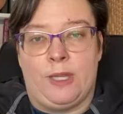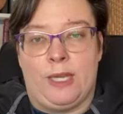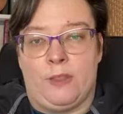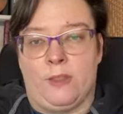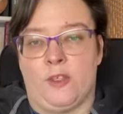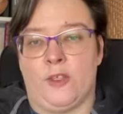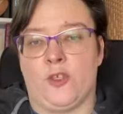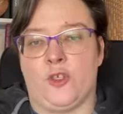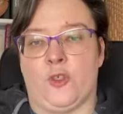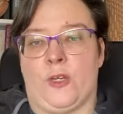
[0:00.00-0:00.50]

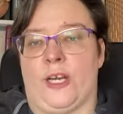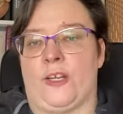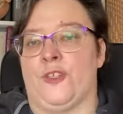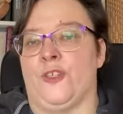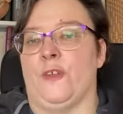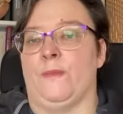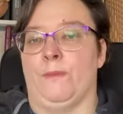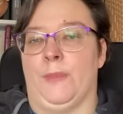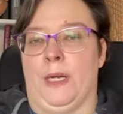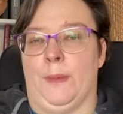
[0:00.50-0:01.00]
without the
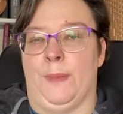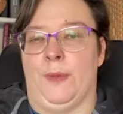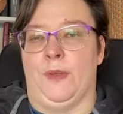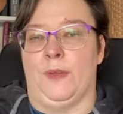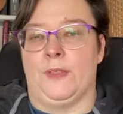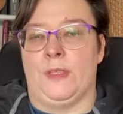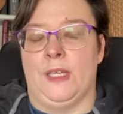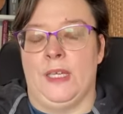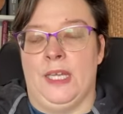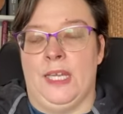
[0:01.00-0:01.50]
distraction of
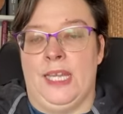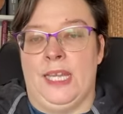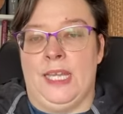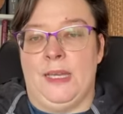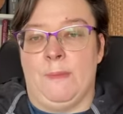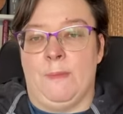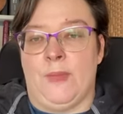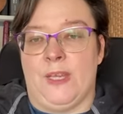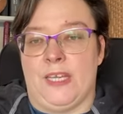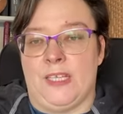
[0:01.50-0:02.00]
bubbles.
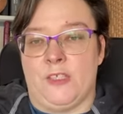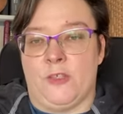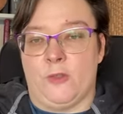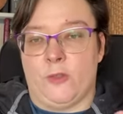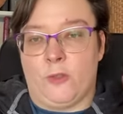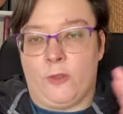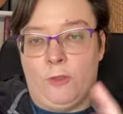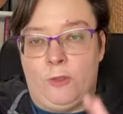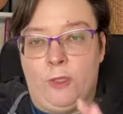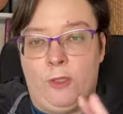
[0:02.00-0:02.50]
Because
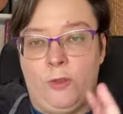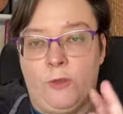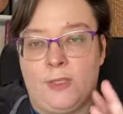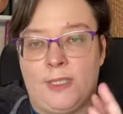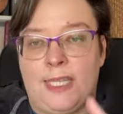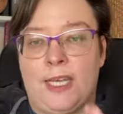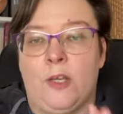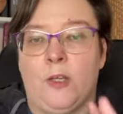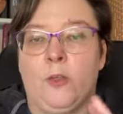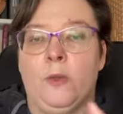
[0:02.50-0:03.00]
those
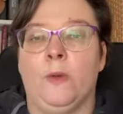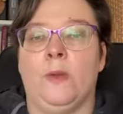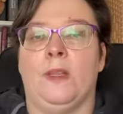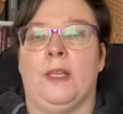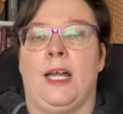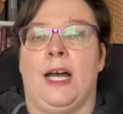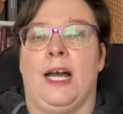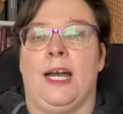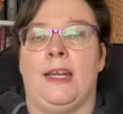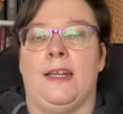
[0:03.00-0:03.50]
clues tell you a
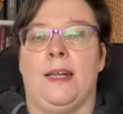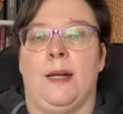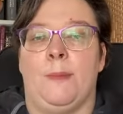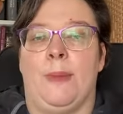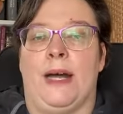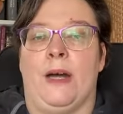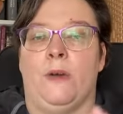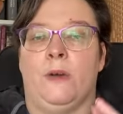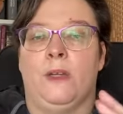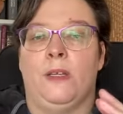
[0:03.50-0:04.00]
lot
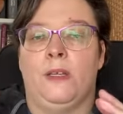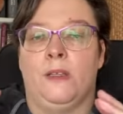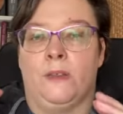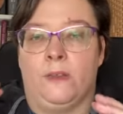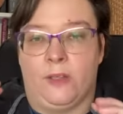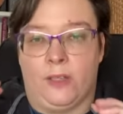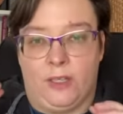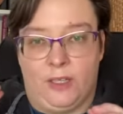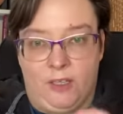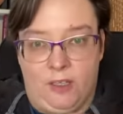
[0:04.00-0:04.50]
about
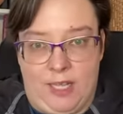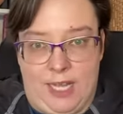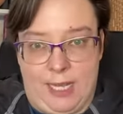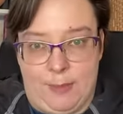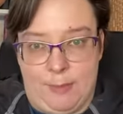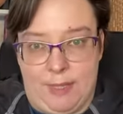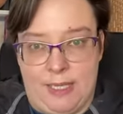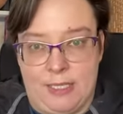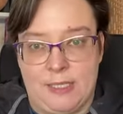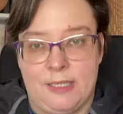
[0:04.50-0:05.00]
the
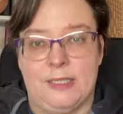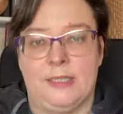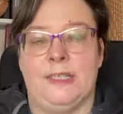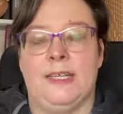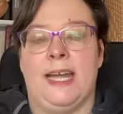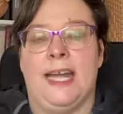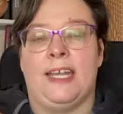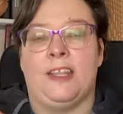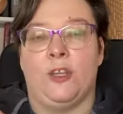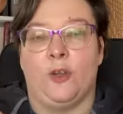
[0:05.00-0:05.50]
climate
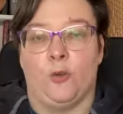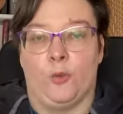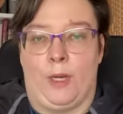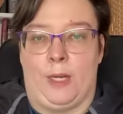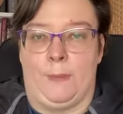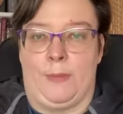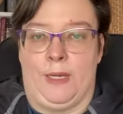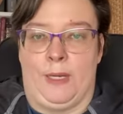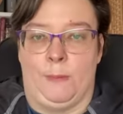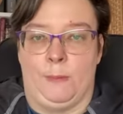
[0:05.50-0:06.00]
and the
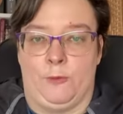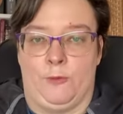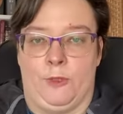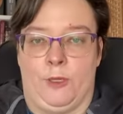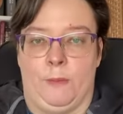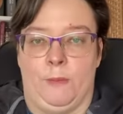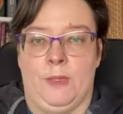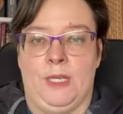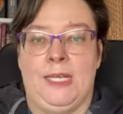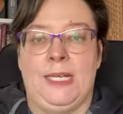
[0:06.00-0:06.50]
grape it comes
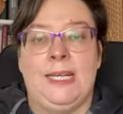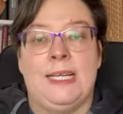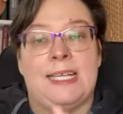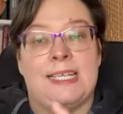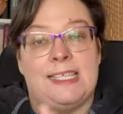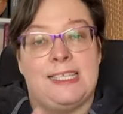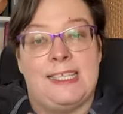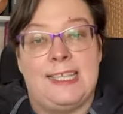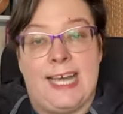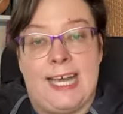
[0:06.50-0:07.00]
from.
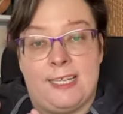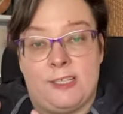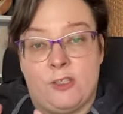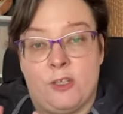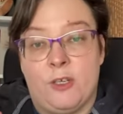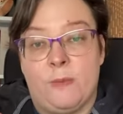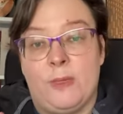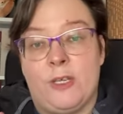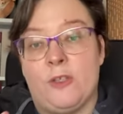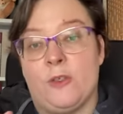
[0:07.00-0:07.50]
Because that's
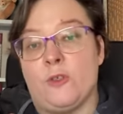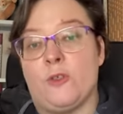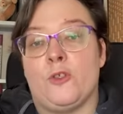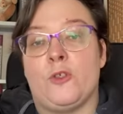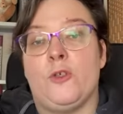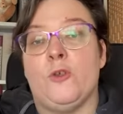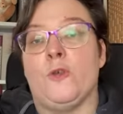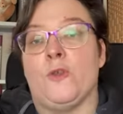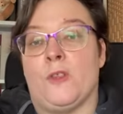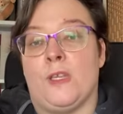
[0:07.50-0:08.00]
going to be those
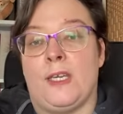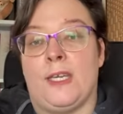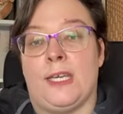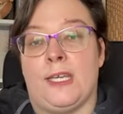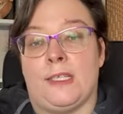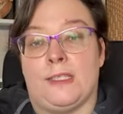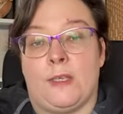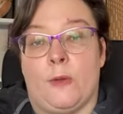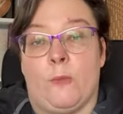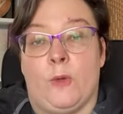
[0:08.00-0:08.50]
2
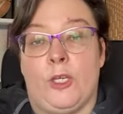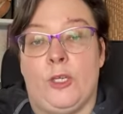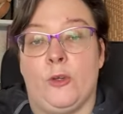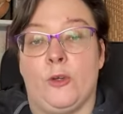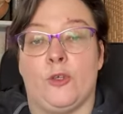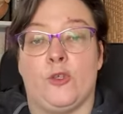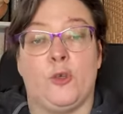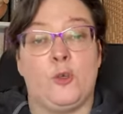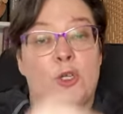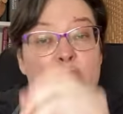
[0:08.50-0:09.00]
things that when
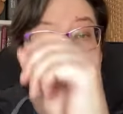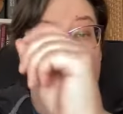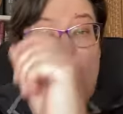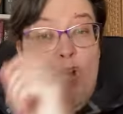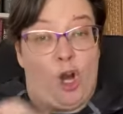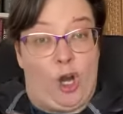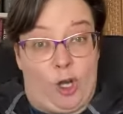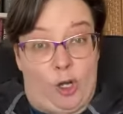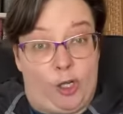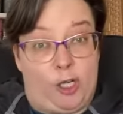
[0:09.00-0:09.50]
you're doing
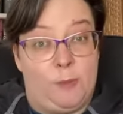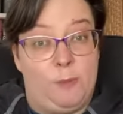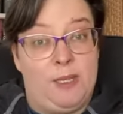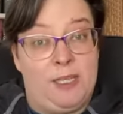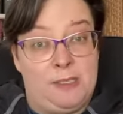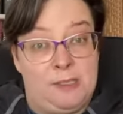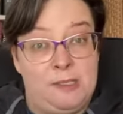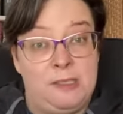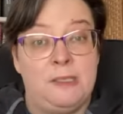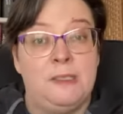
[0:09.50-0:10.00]
your
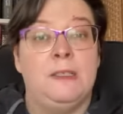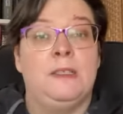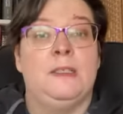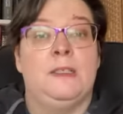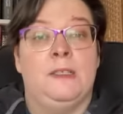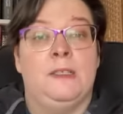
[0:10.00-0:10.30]
argument